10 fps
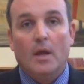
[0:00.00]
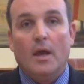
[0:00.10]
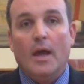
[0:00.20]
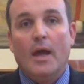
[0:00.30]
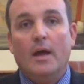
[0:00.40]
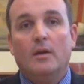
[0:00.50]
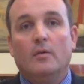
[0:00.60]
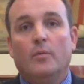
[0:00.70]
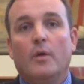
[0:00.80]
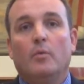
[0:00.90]

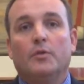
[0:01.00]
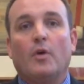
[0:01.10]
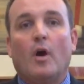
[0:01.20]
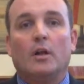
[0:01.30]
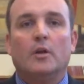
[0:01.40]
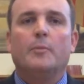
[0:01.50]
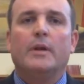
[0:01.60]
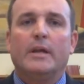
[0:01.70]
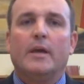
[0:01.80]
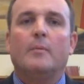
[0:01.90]
And then we'll talk a little bit
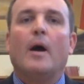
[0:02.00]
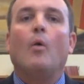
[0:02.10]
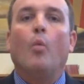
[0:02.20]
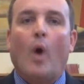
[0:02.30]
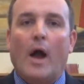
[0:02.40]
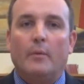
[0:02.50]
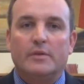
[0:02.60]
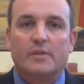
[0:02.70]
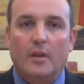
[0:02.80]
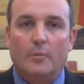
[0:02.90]
again about why we
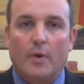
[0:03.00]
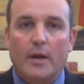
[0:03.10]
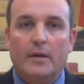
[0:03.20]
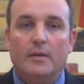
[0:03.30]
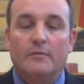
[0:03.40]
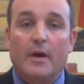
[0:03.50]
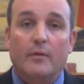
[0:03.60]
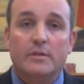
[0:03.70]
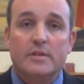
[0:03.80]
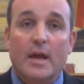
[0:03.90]
celebrate
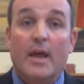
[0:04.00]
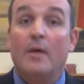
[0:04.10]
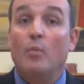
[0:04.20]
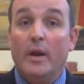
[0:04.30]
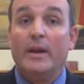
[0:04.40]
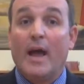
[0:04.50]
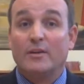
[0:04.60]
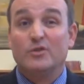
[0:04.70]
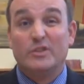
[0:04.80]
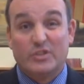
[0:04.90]
Veterans Day and when it
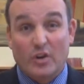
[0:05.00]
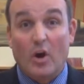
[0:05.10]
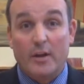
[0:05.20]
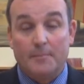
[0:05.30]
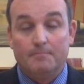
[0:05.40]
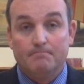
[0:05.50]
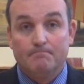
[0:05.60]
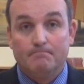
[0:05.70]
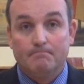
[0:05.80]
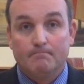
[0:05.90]
actually started.
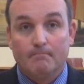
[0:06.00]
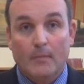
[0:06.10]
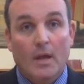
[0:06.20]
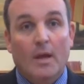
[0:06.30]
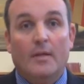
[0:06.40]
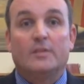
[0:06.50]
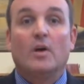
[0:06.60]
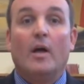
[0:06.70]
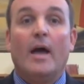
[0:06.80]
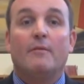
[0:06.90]
That's
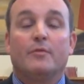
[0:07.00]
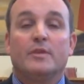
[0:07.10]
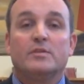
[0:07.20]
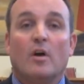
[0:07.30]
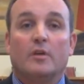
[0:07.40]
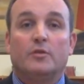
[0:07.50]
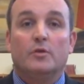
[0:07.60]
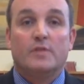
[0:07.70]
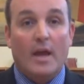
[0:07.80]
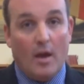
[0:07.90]
all I have for this Talk
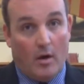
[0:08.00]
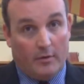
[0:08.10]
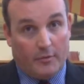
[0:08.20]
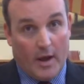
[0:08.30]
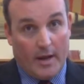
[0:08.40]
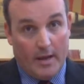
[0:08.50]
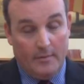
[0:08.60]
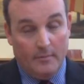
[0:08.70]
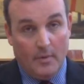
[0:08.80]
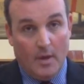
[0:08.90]
Tuesday on a
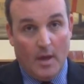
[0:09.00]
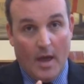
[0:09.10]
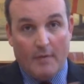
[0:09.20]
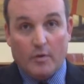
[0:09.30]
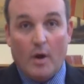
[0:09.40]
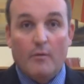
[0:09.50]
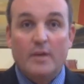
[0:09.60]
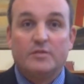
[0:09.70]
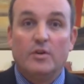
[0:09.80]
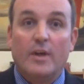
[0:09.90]
Friday. Have a great
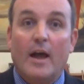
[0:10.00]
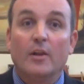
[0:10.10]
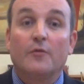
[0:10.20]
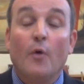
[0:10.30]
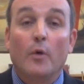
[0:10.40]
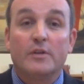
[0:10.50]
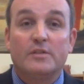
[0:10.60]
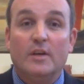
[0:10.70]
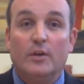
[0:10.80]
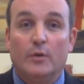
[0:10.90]
rest of your day. I look forward to
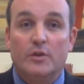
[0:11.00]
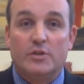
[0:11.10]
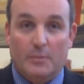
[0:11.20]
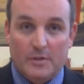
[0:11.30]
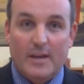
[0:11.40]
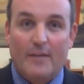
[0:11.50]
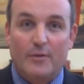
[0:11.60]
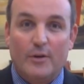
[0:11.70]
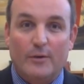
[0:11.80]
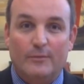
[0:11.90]
seeing you in the gym this
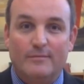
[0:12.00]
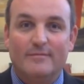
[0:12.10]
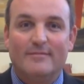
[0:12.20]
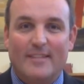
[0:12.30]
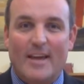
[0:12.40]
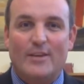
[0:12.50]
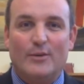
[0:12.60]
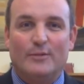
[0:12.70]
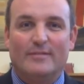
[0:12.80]
afternoon. Thank you.